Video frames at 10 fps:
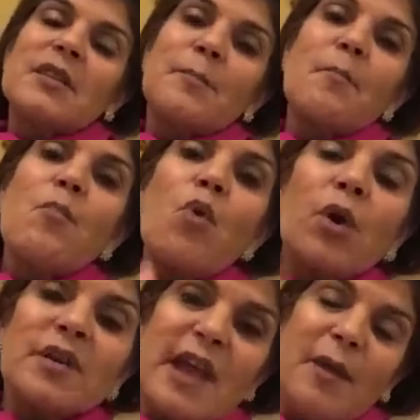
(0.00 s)
the
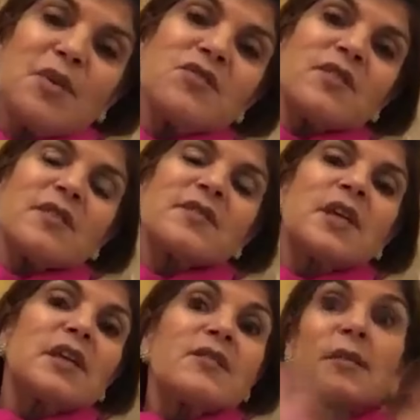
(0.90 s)
more damaged the
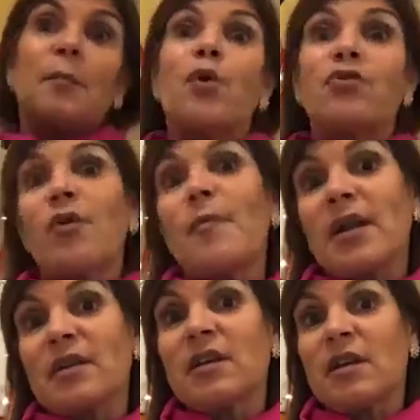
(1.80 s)
skin is, the more
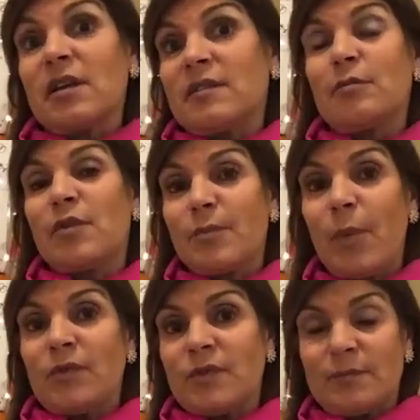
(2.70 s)
dramatic is the
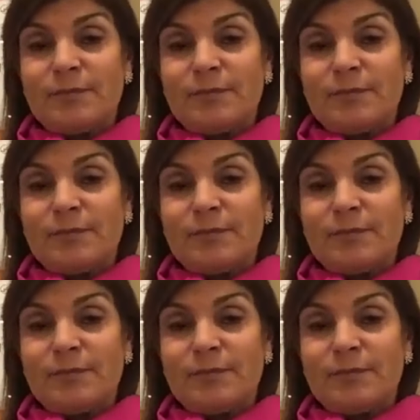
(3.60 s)
response.